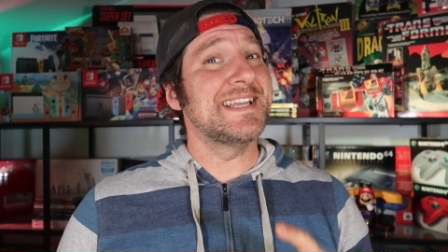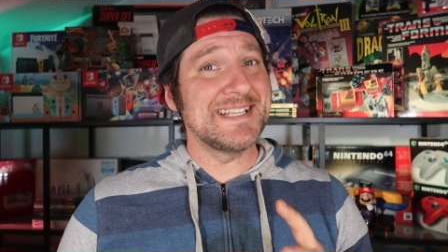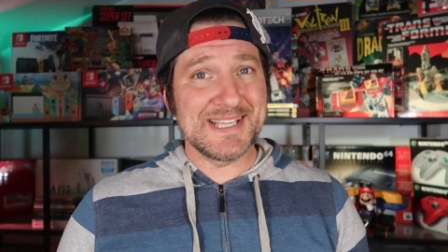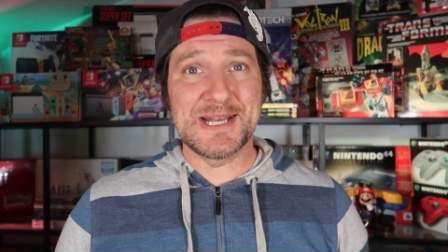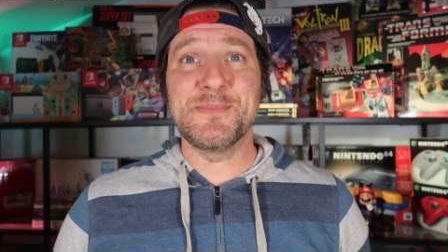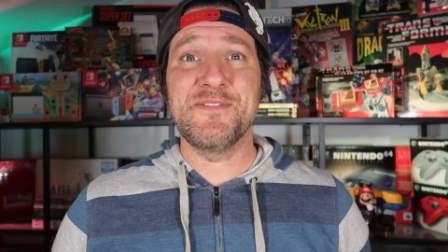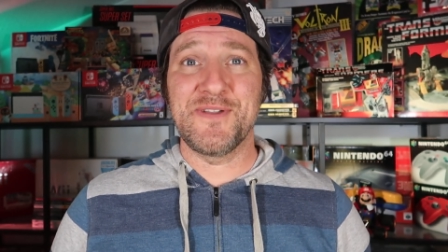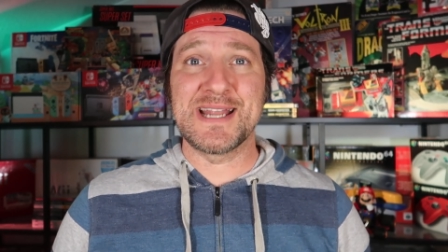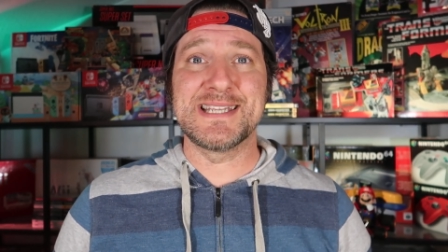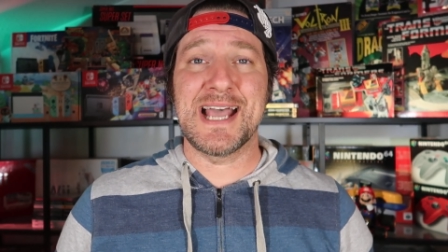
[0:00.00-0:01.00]
is gonna be
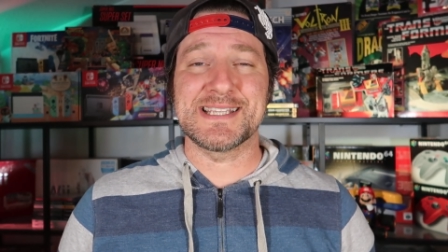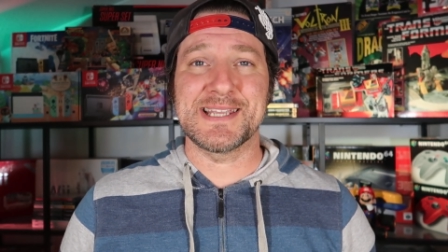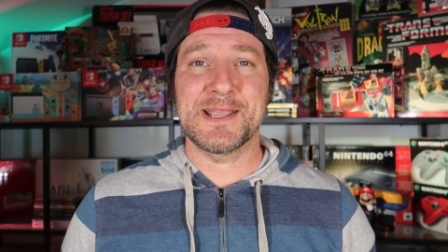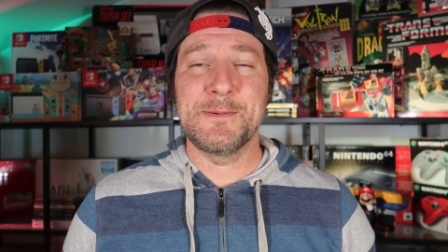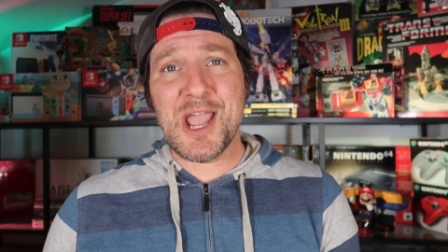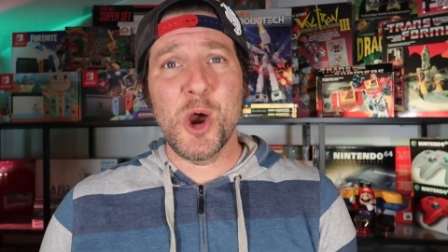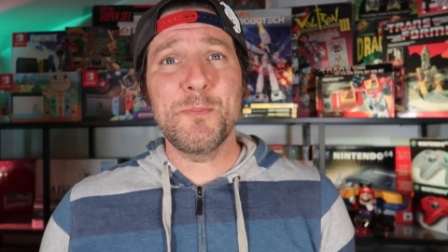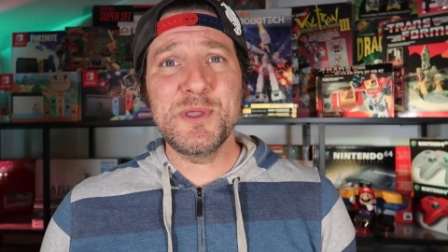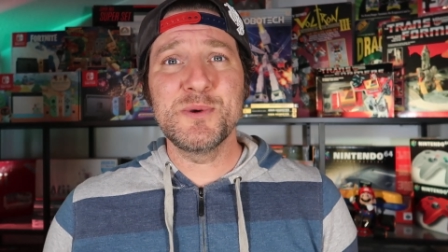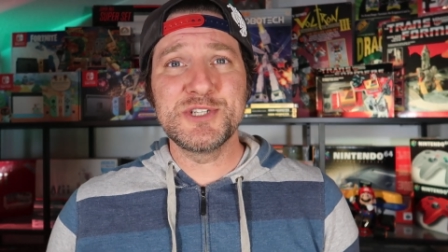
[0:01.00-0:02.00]
fantastic. I
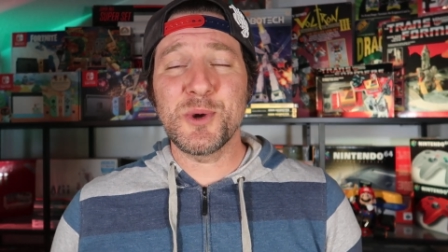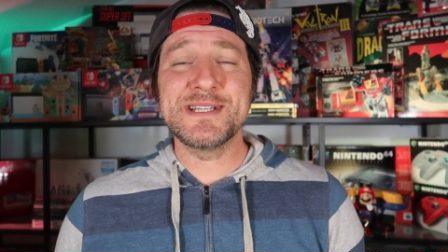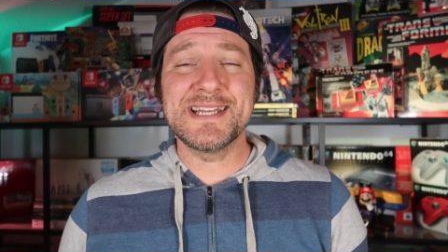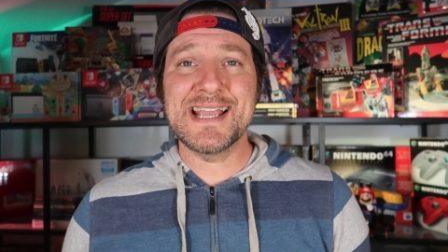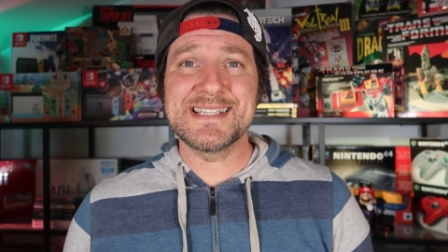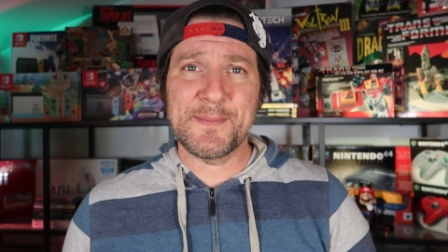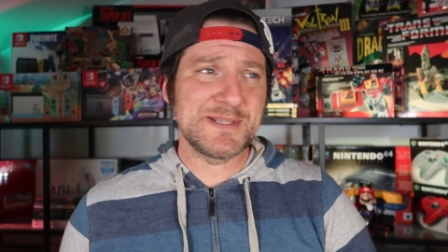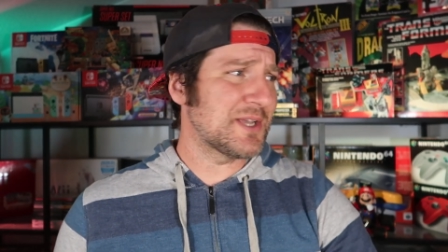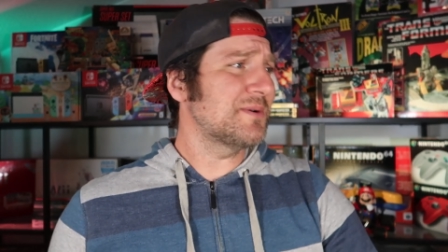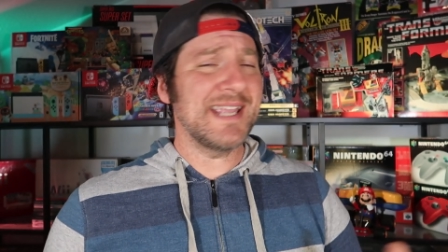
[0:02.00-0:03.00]
hope you enjoyed today's
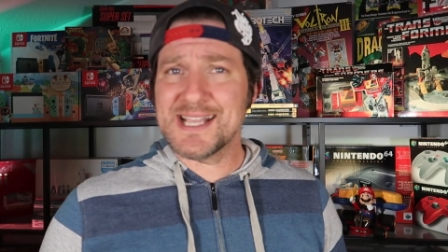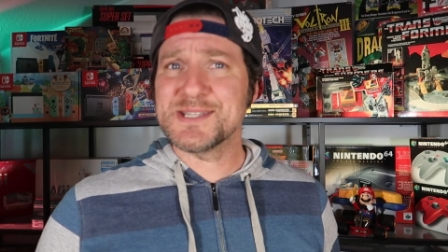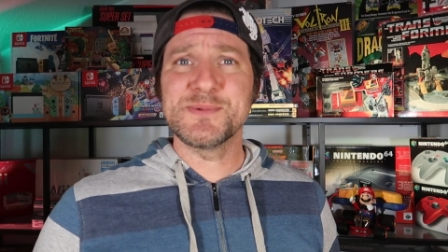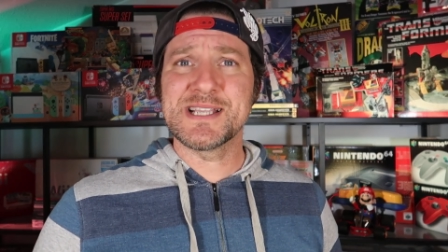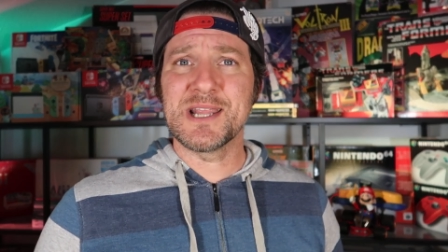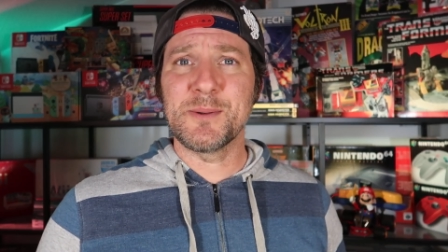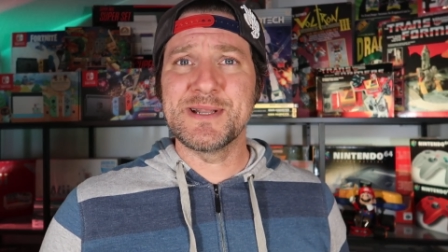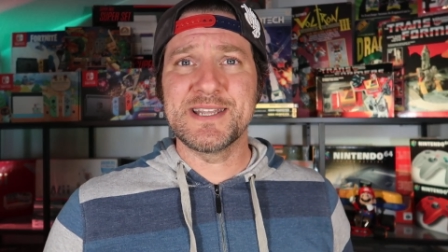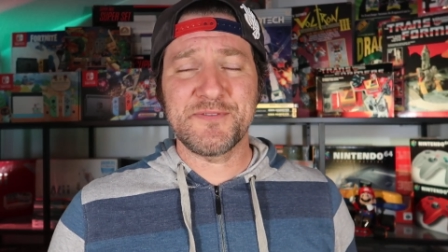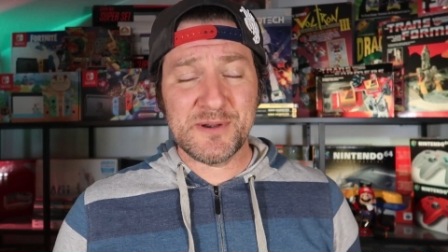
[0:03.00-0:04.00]
episode. Yes, it was a little
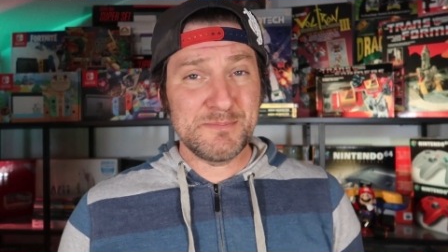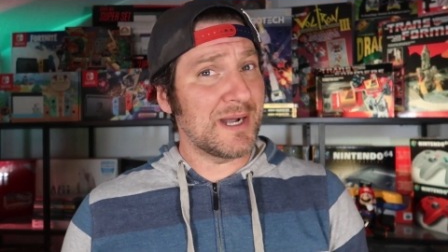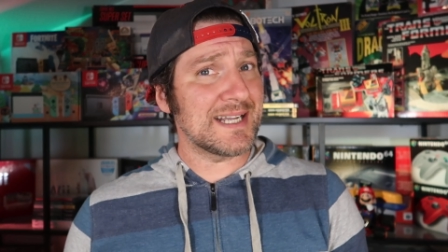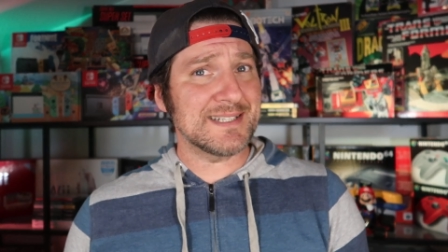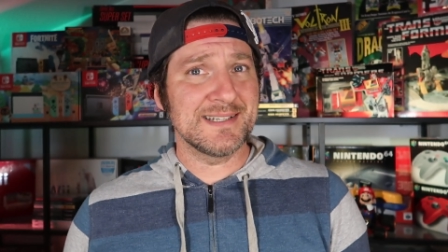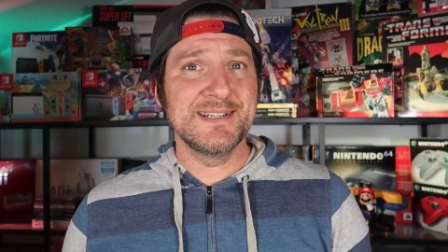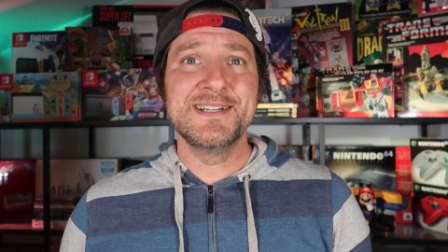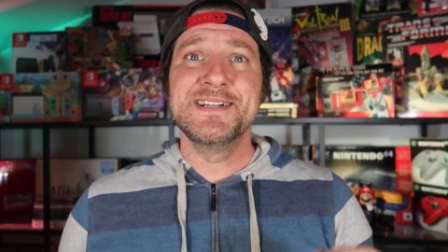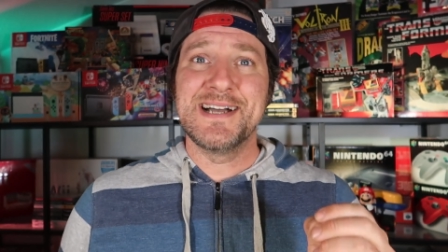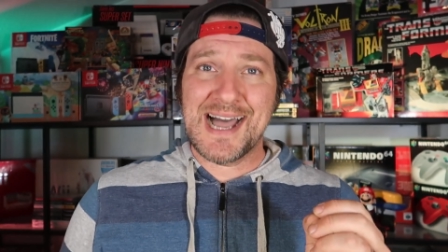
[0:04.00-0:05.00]
bit different, but
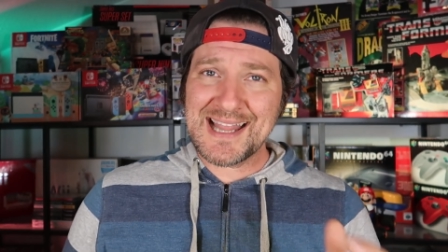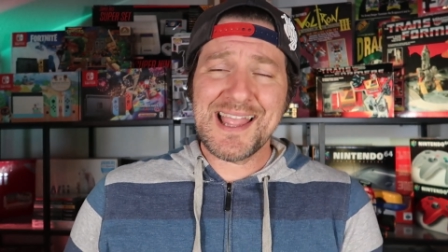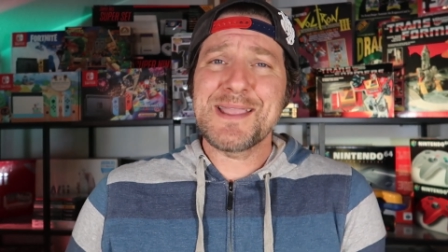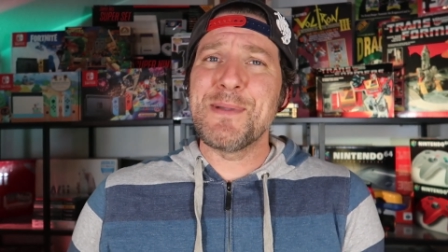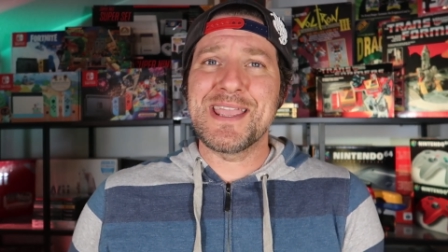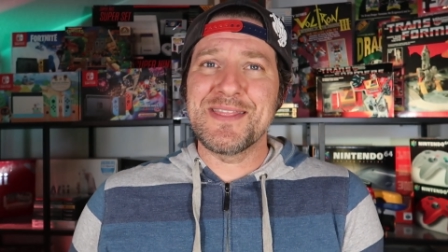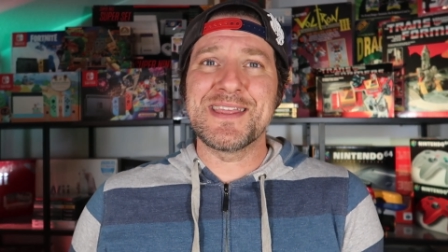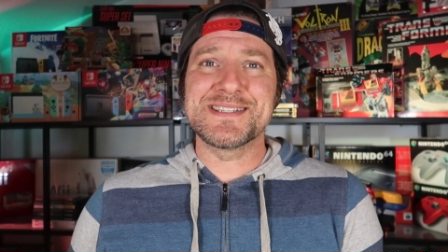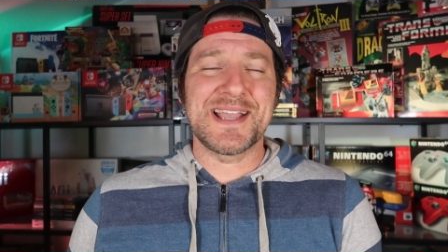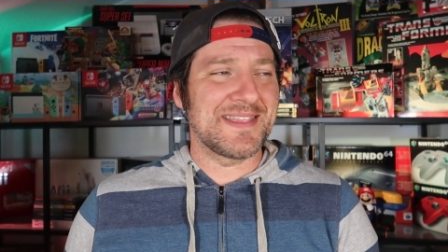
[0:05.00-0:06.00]
I like making
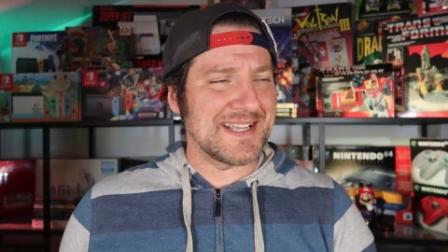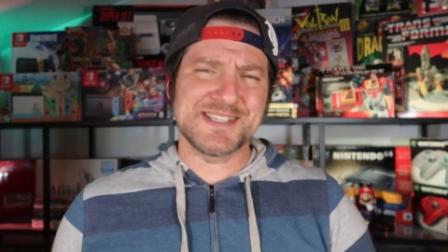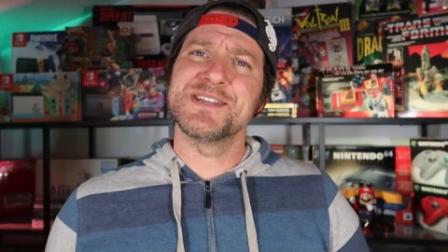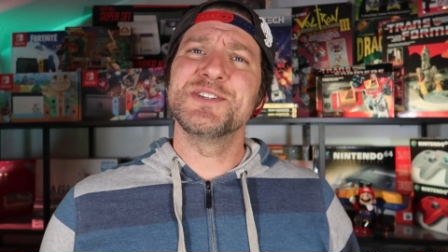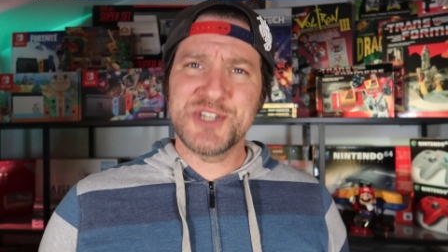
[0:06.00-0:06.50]
things like this.